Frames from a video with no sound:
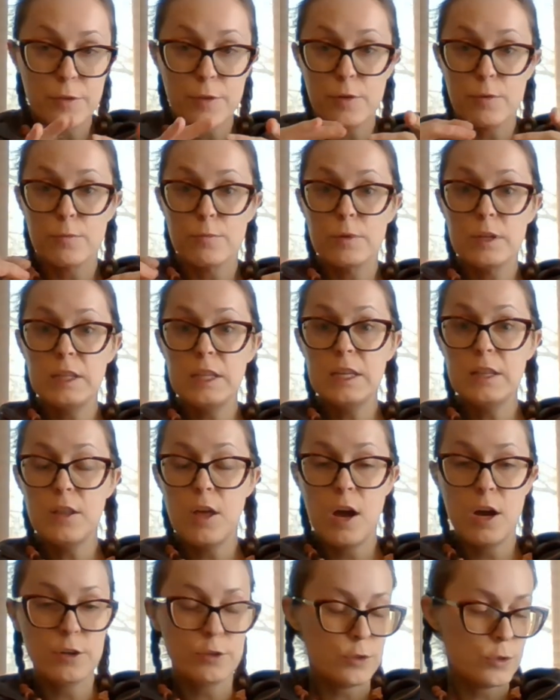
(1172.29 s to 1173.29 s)
They're really
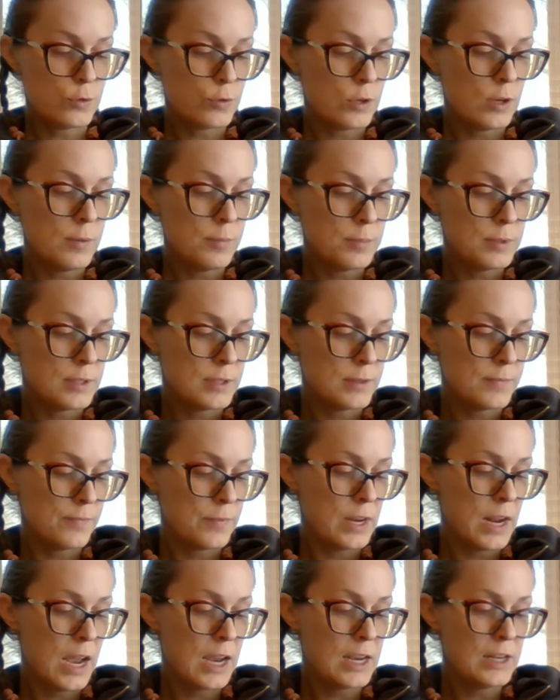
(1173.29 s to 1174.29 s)
long strips,
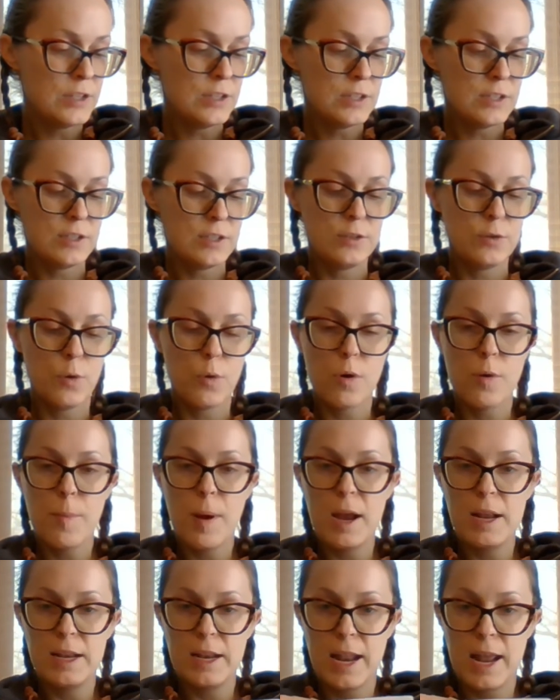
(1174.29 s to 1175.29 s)
and I just tore
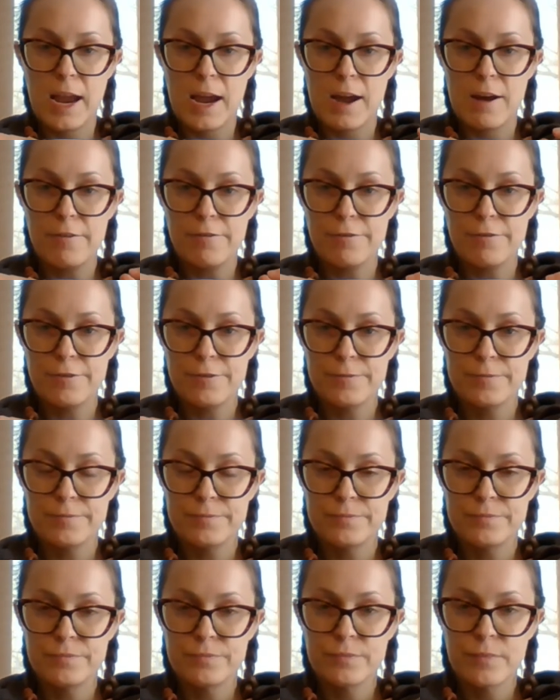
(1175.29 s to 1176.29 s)
mine in half.
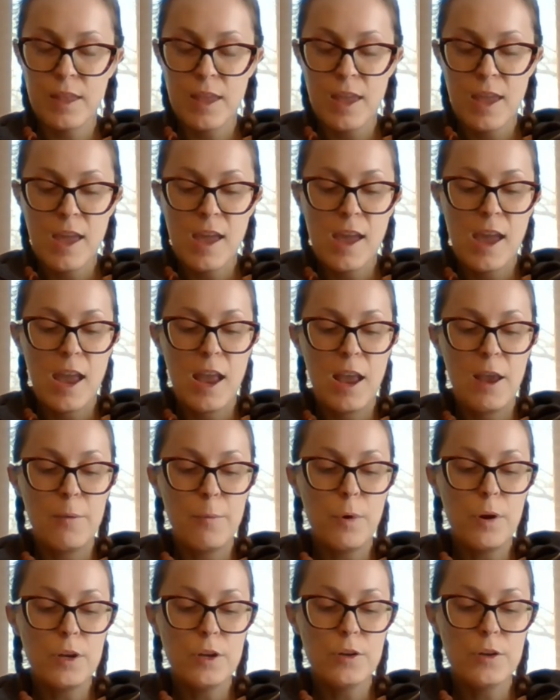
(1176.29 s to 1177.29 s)
And
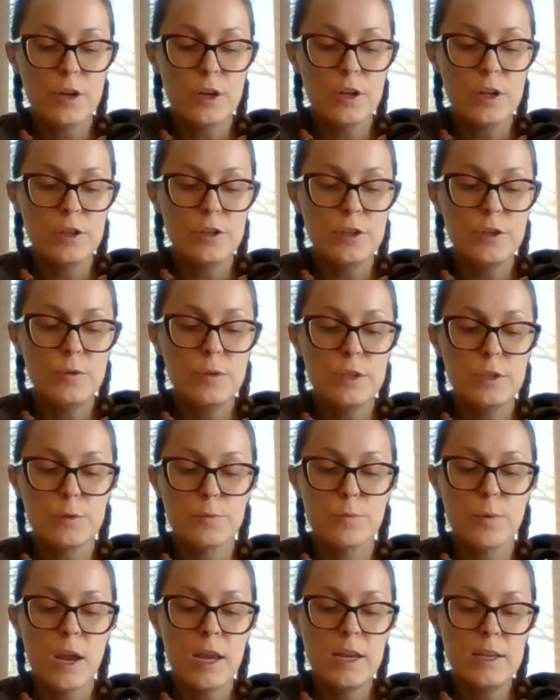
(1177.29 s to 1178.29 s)
what you're gonna do is
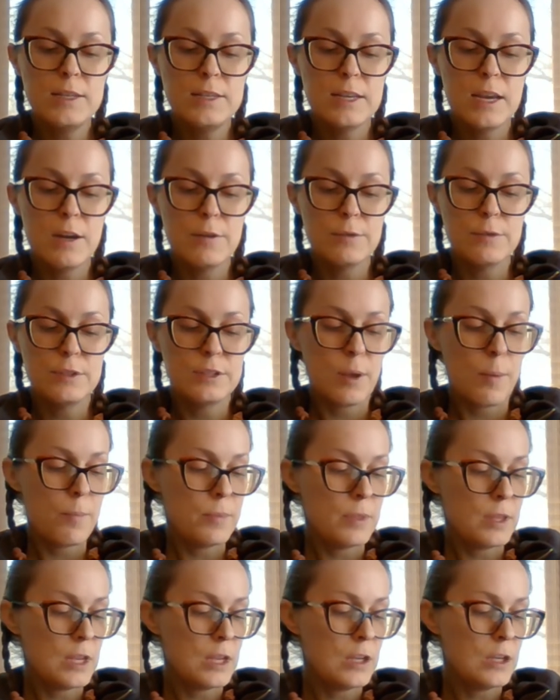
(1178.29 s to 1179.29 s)
write down
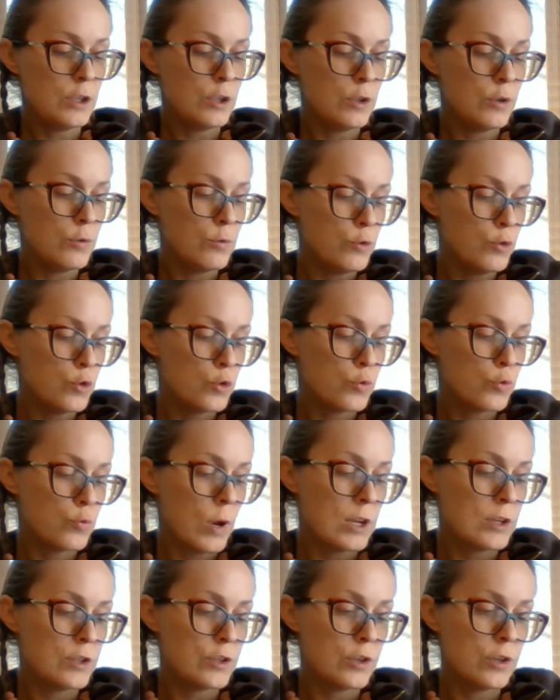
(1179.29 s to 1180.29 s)
something you
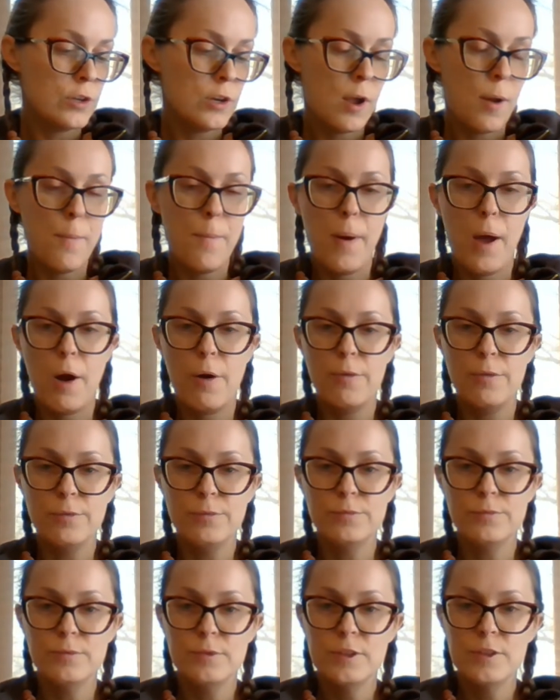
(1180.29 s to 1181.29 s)
treasure about
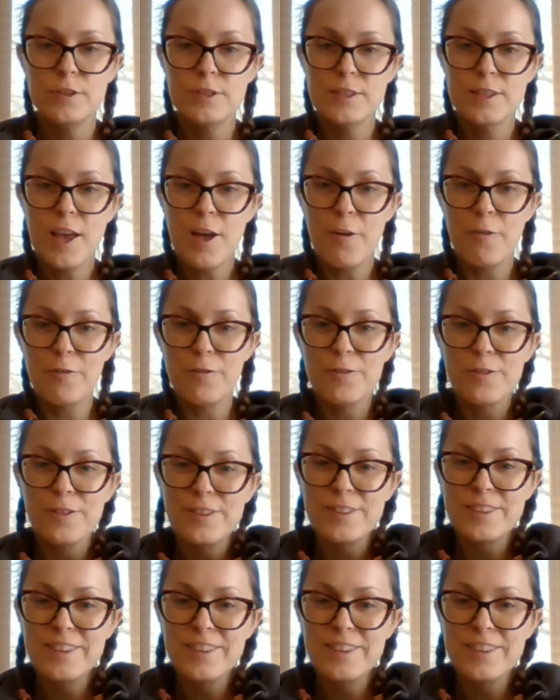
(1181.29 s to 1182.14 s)
yourself.